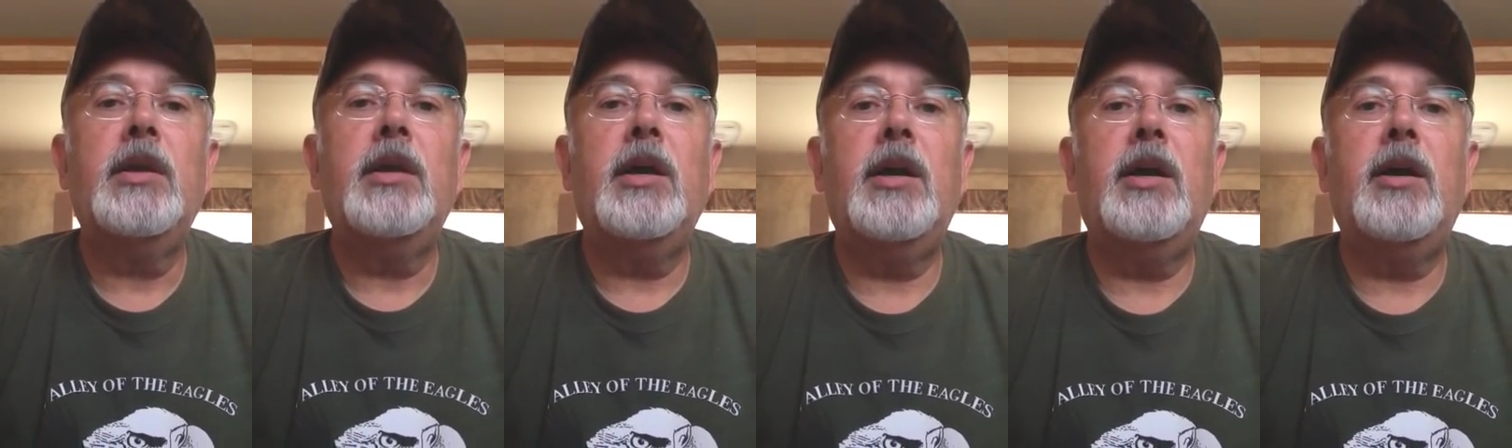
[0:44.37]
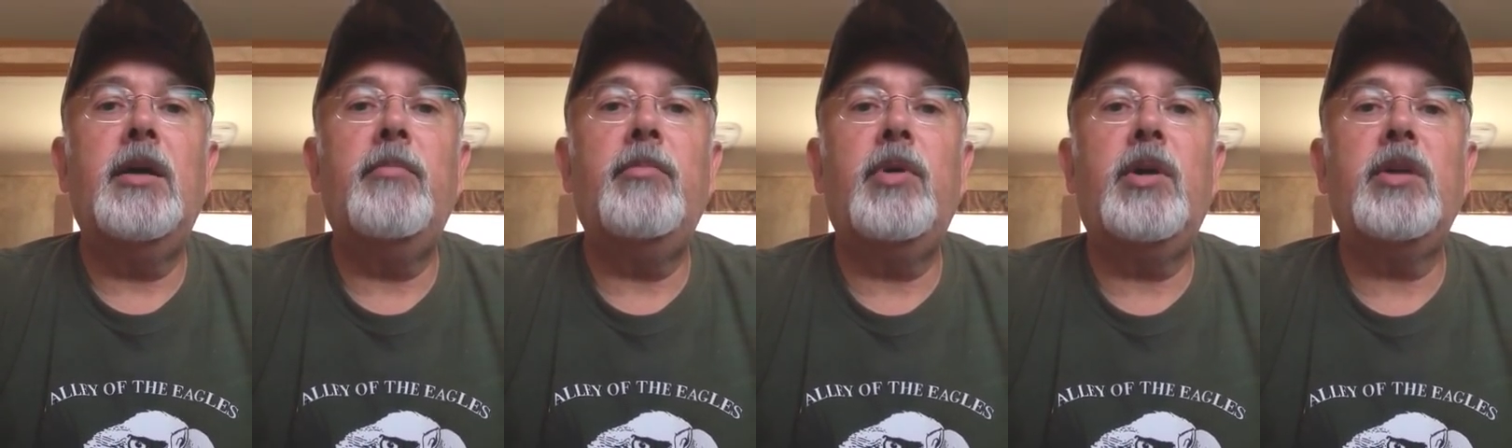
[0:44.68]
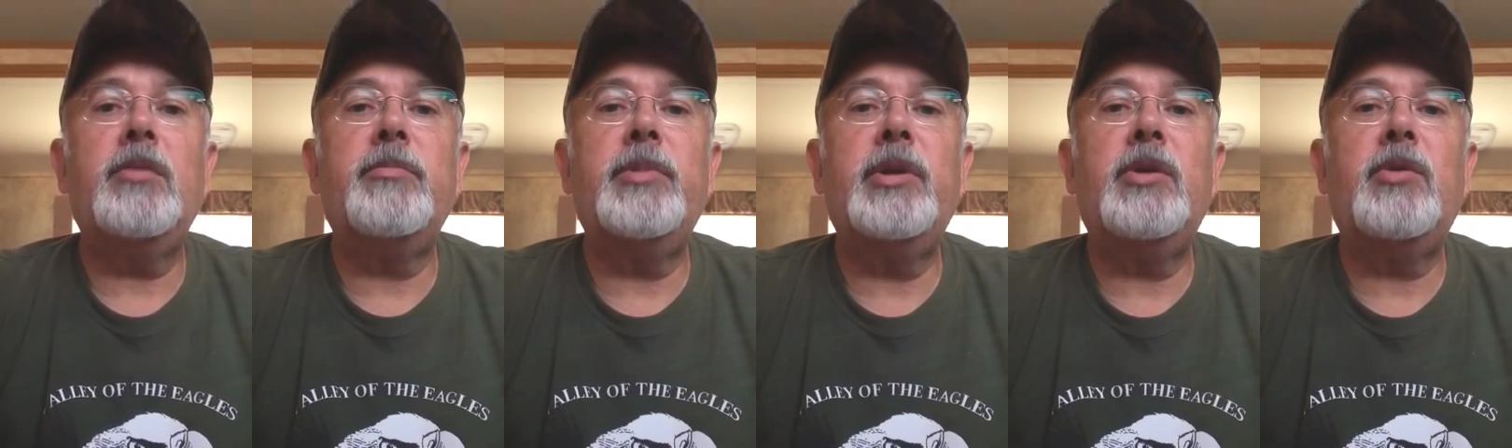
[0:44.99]

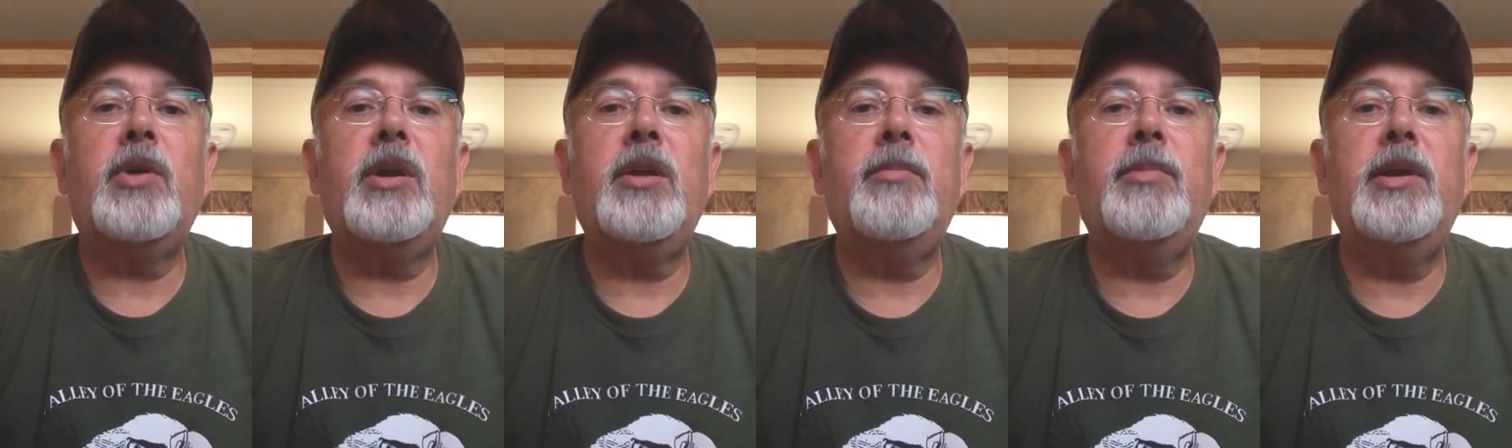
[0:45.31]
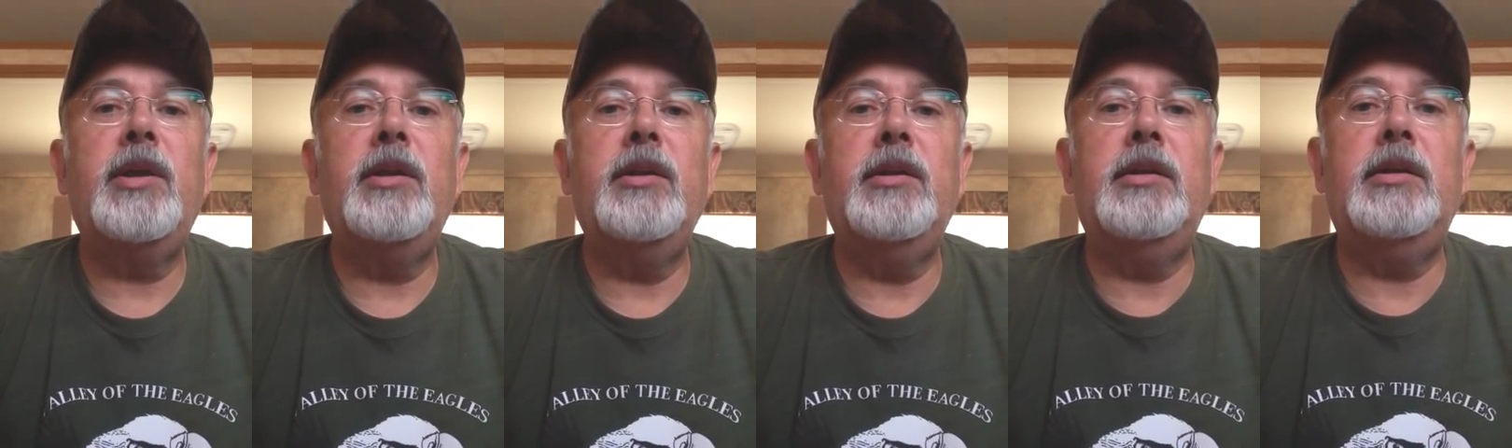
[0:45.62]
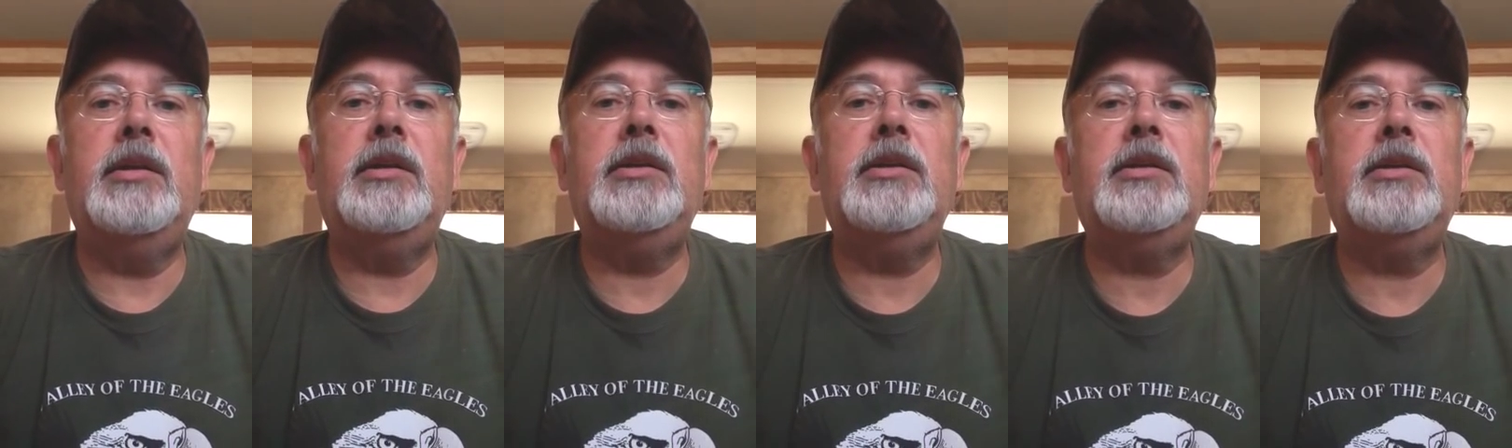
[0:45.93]
Bothered me quite a bit.
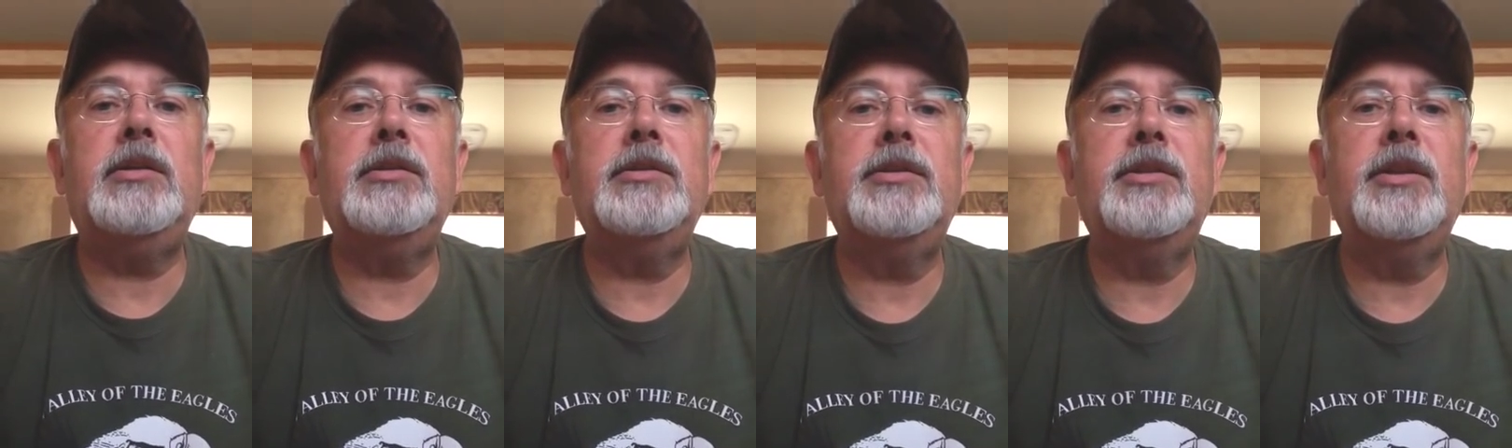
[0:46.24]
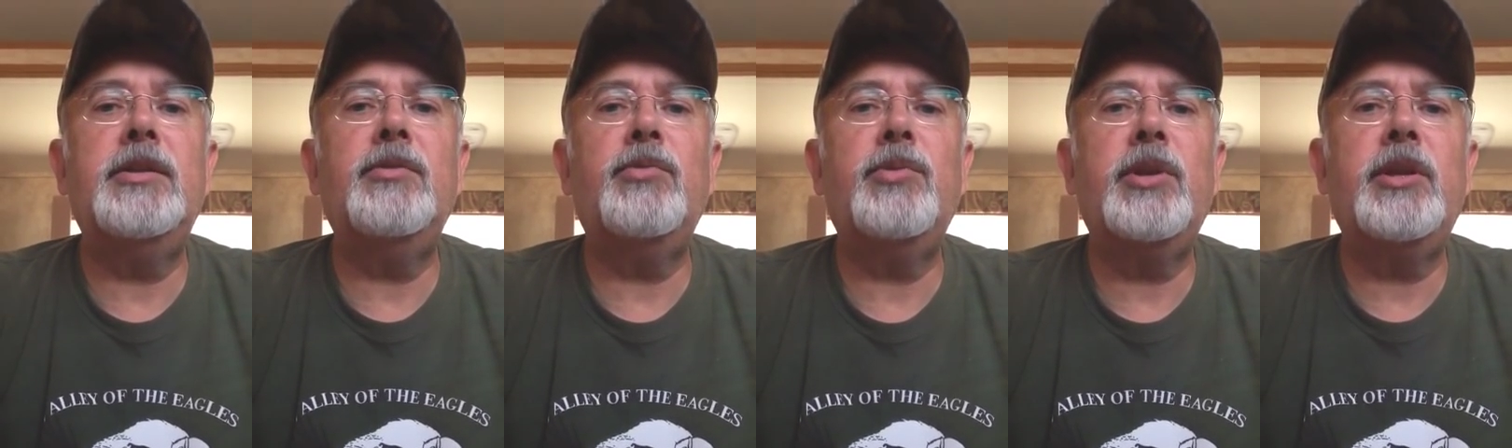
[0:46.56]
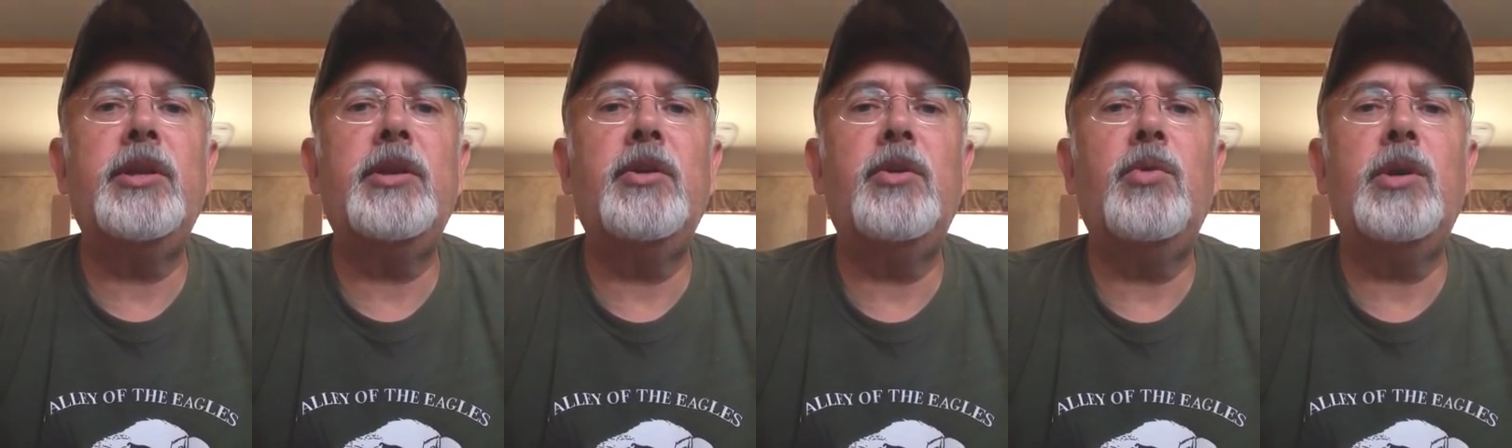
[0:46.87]
Didn't
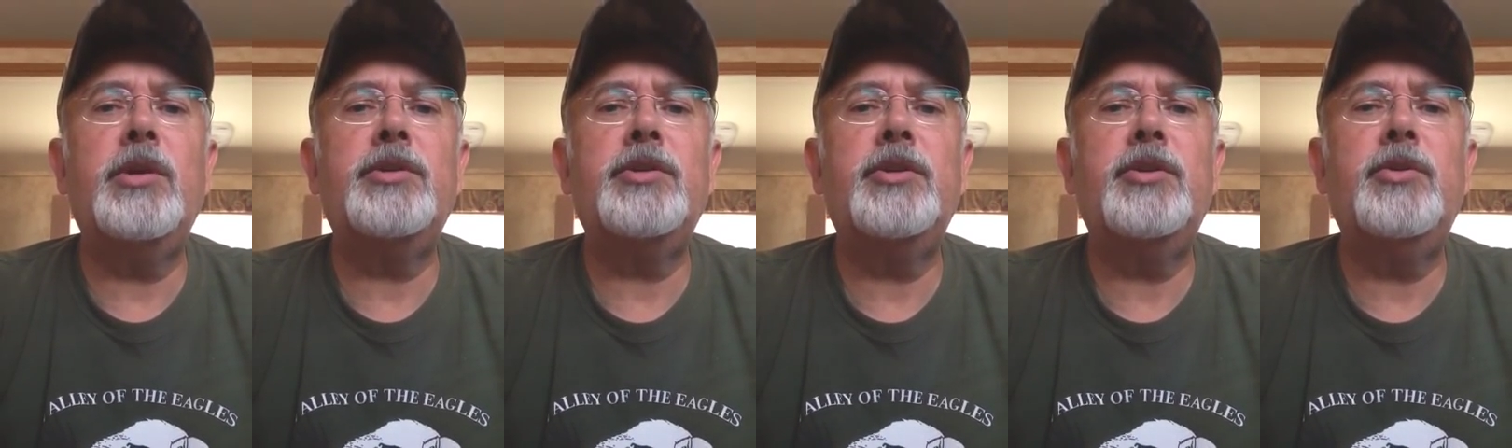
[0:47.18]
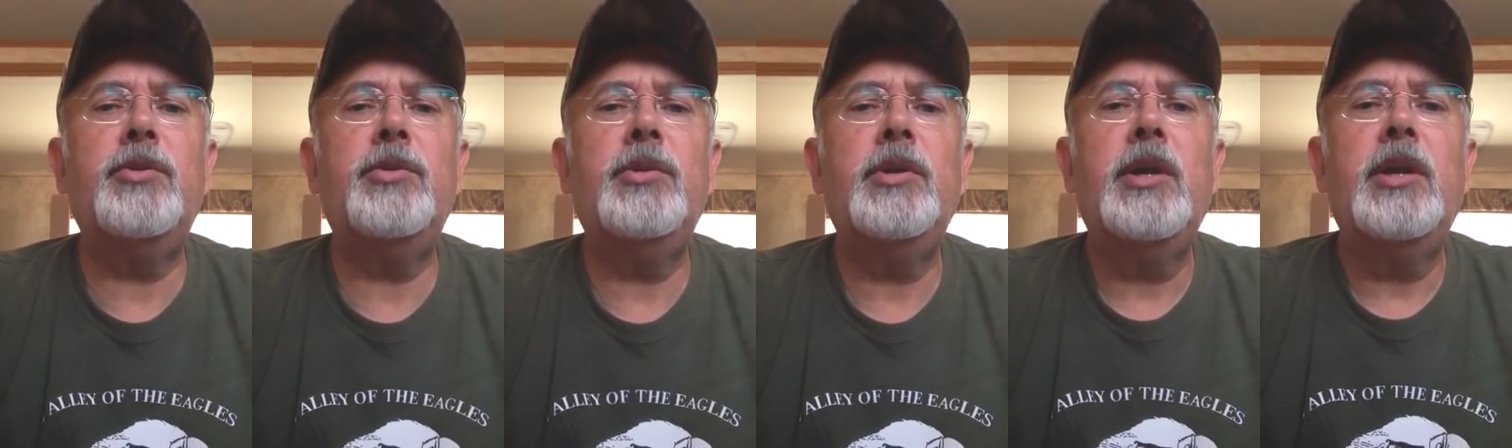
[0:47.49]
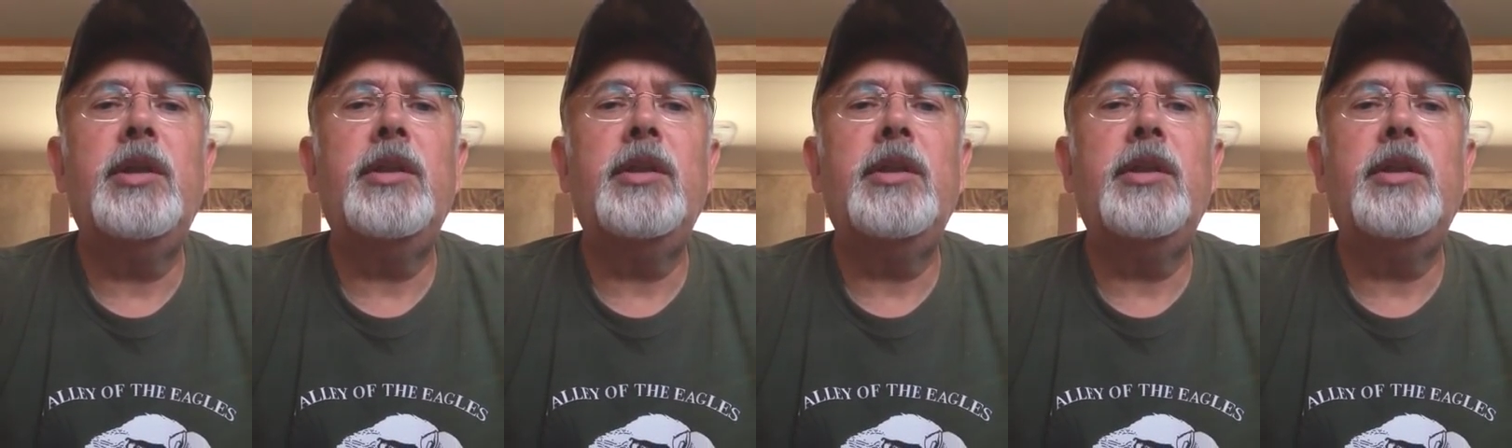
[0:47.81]
really know what to do.